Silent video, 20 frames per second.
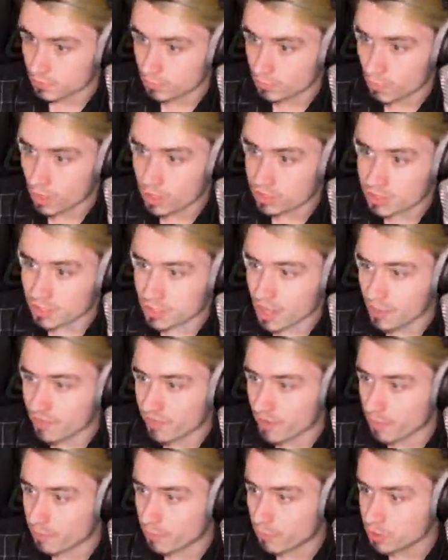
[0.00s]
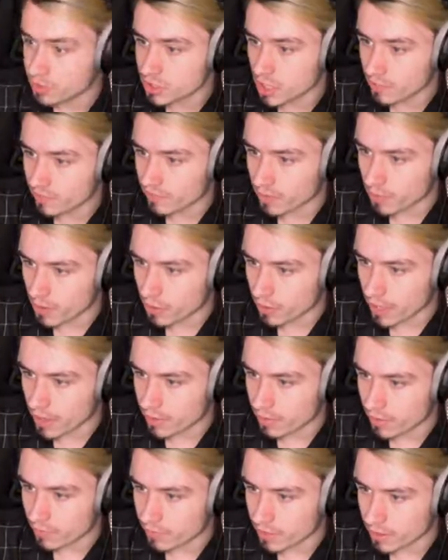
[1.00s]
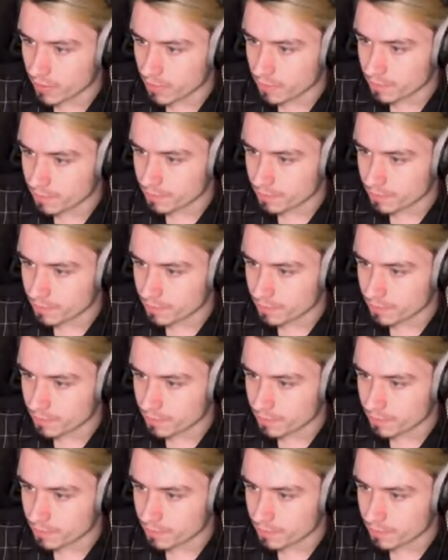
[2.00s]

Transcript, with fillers: Where's it coming from? Where's it coming from? Okay, over there.